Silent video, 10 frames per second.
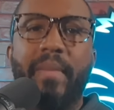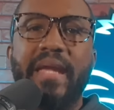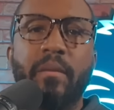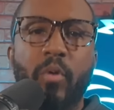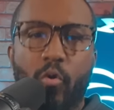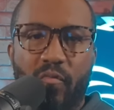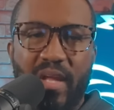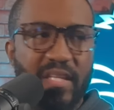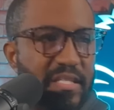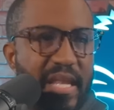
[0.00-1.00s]
Make a
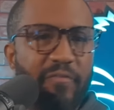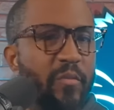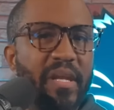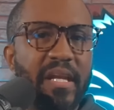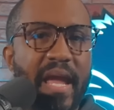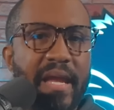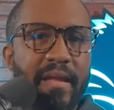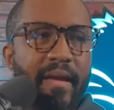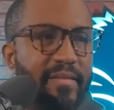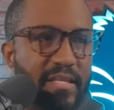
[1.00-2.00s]
move. It doesn't have to be
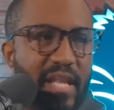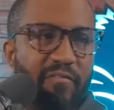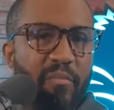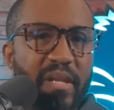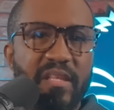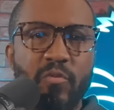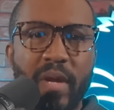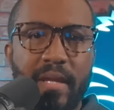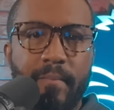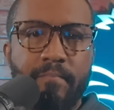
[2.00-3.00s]
today. Doesn't have to be
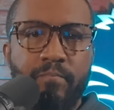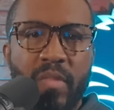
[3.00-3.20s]
this week.